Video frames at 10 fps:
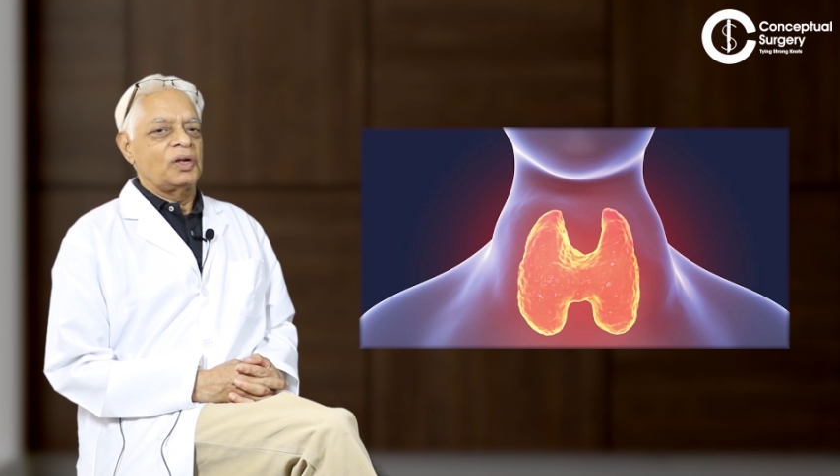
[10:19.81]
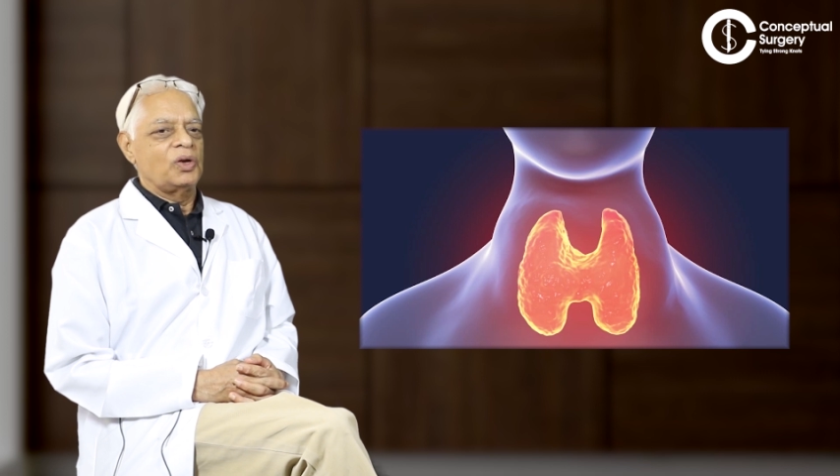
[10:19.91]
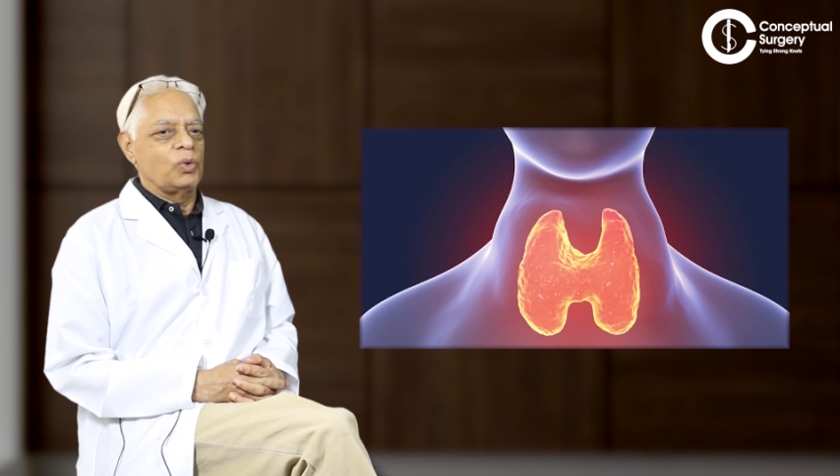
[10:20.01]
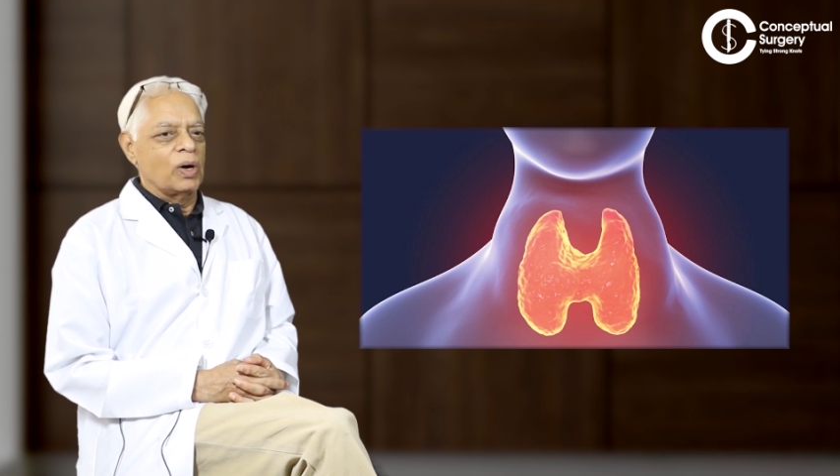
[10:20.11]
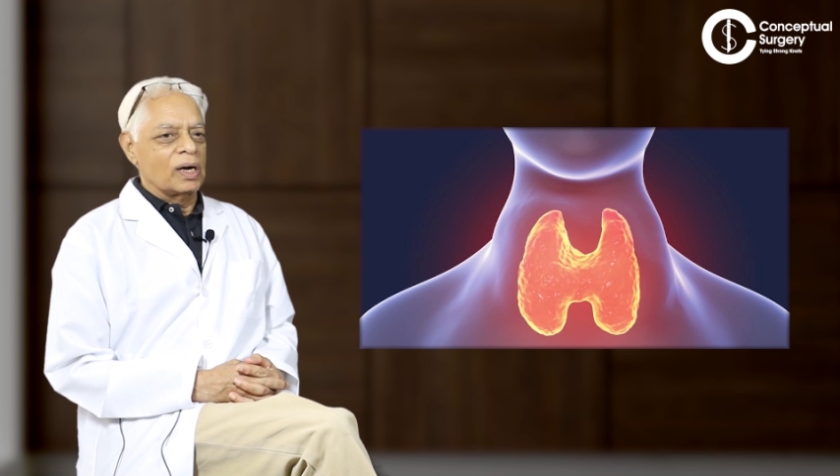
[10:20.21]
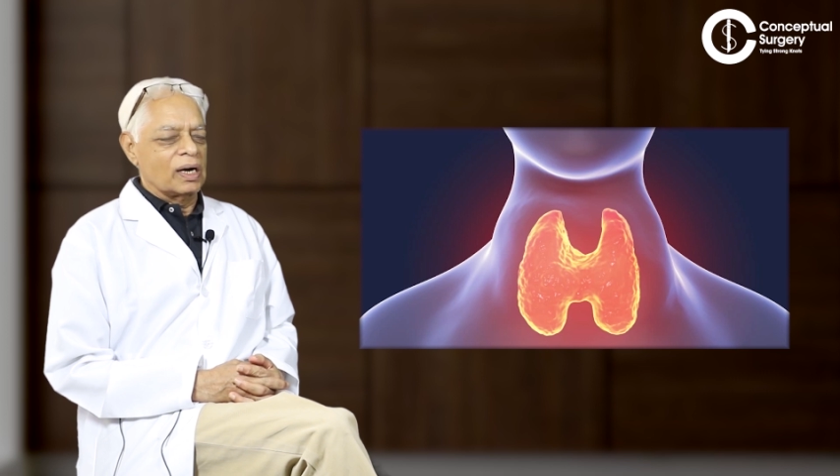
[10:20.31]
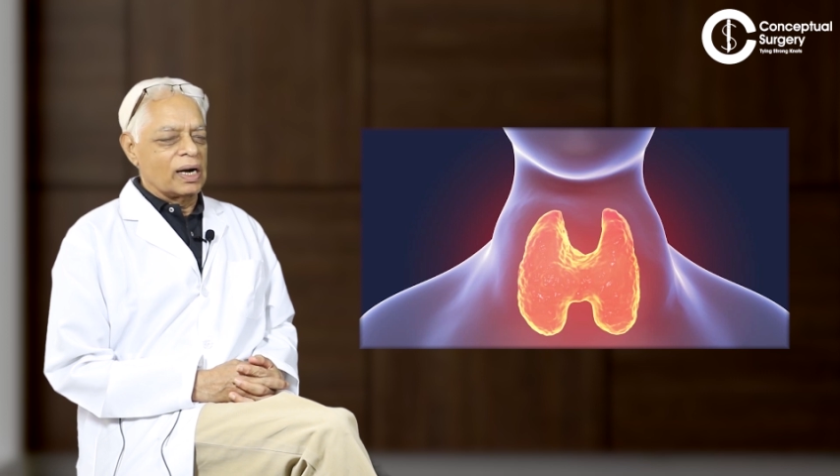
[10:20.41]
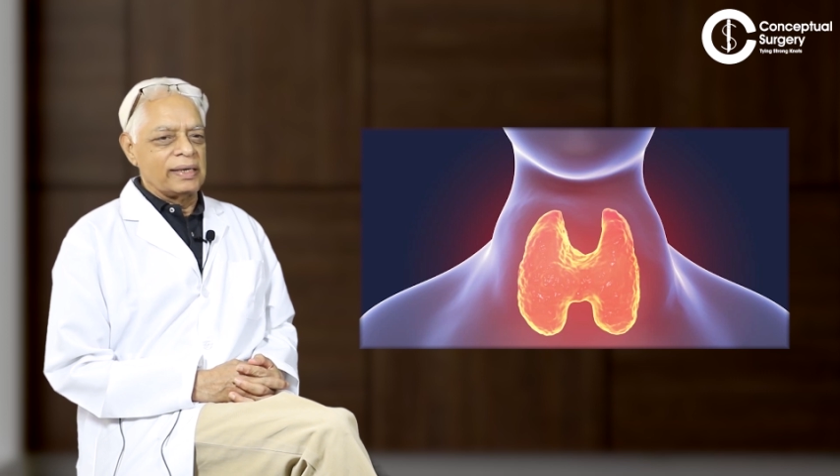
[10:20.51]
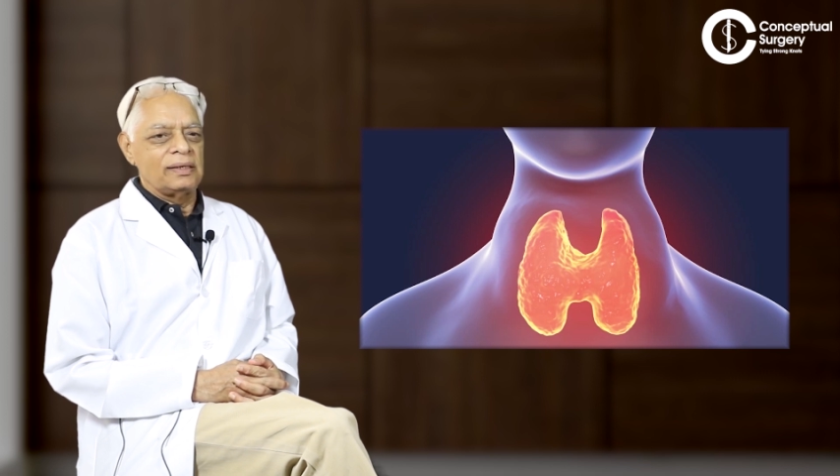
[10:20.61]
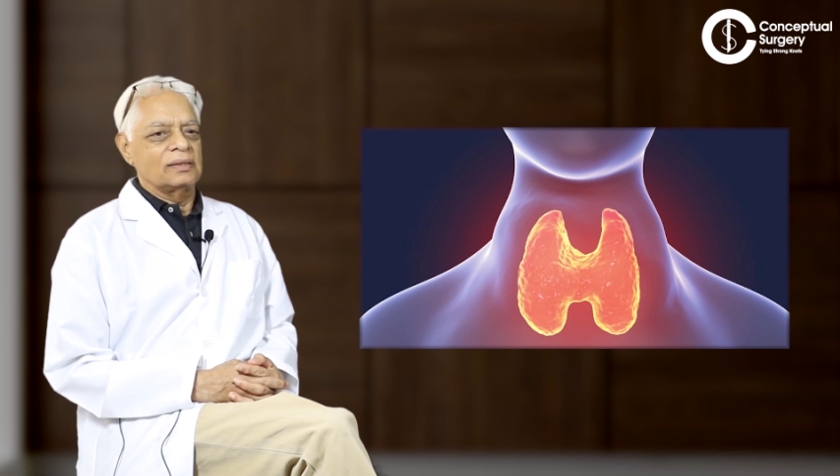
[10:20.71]
you are
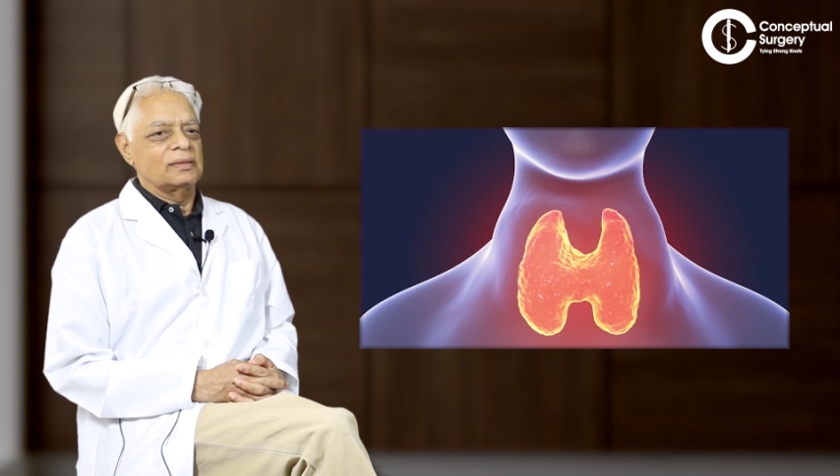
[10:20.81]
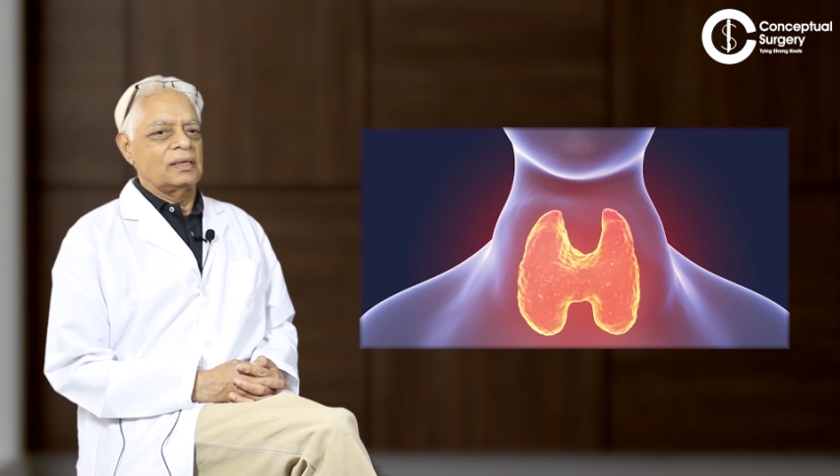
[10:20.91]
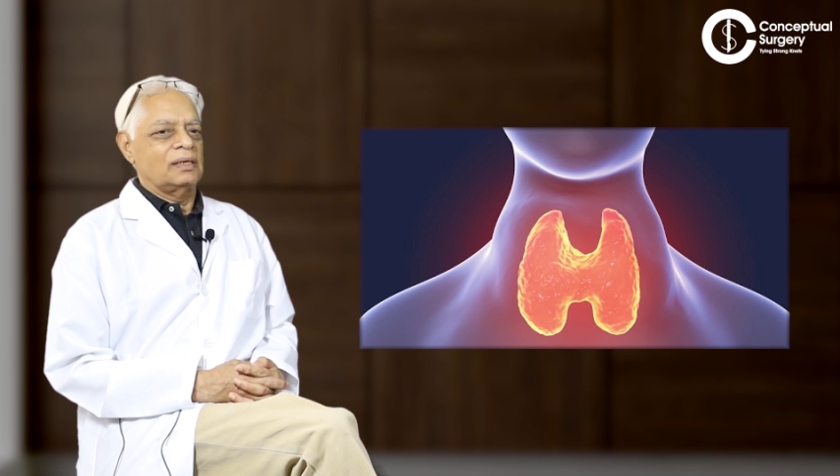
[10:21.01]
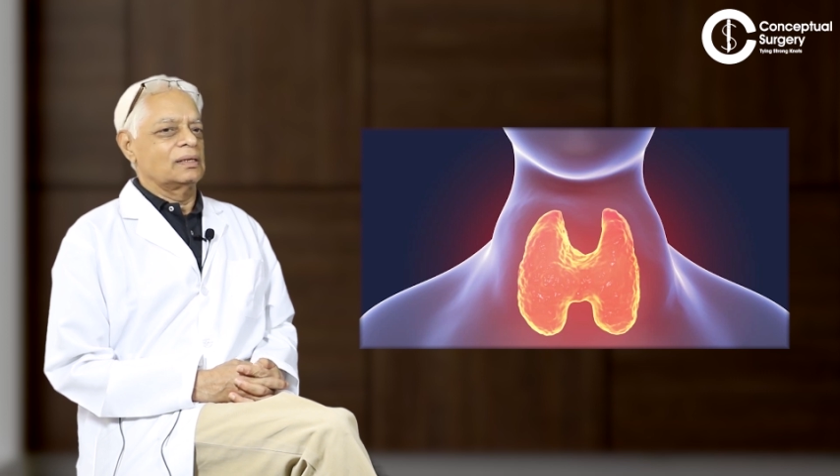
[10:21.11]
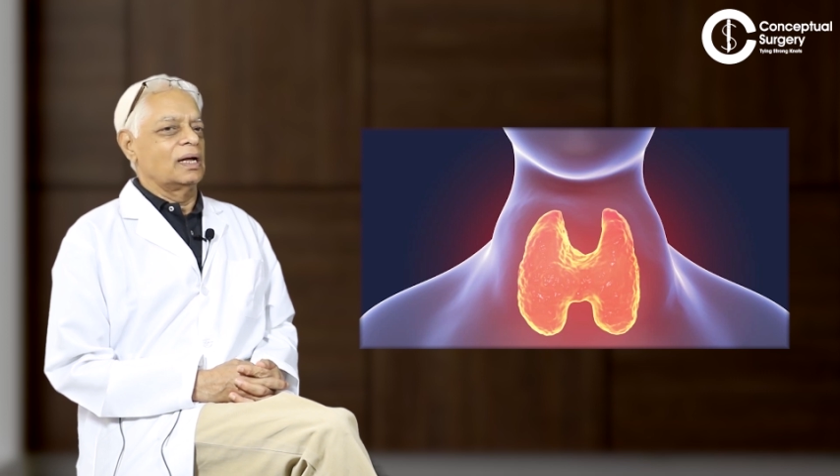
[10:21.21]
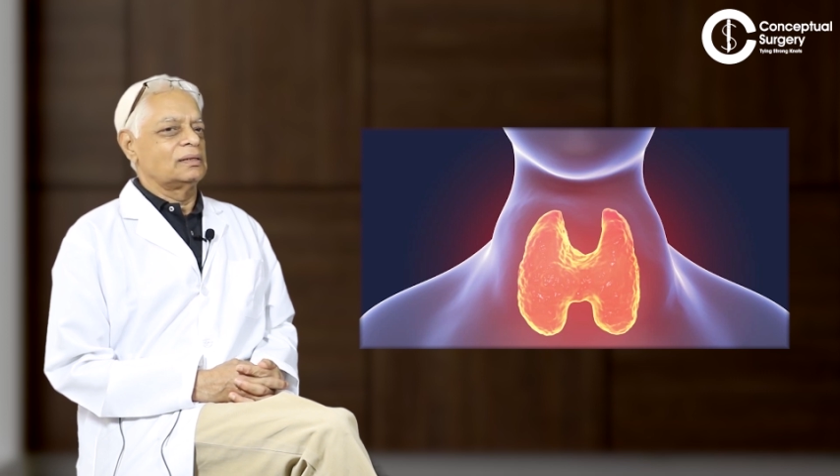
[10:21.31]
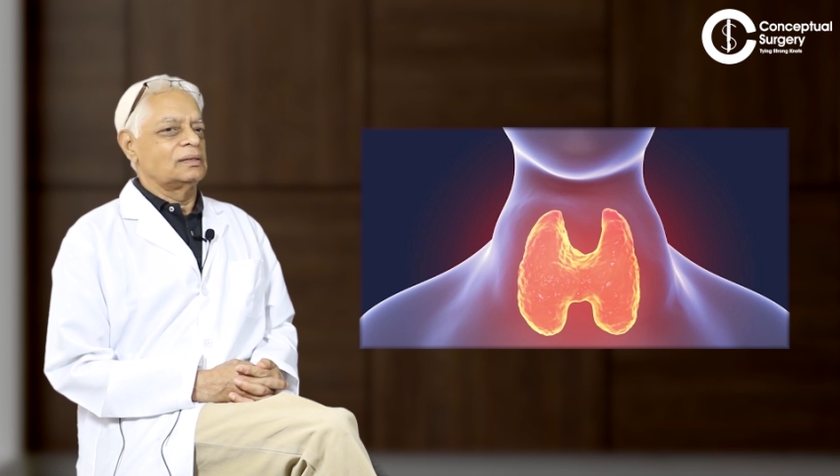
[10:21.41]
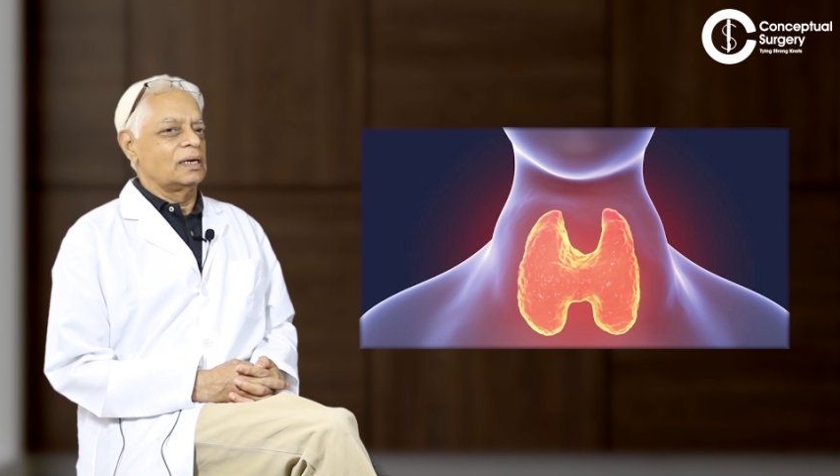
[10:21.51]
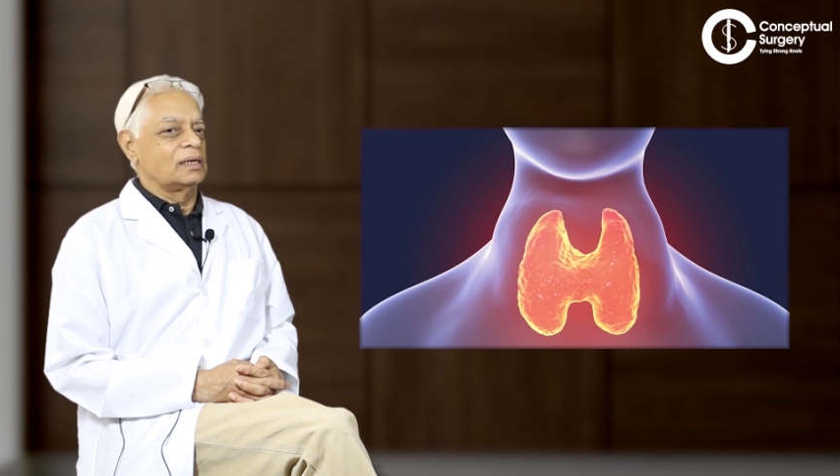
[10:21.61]
right that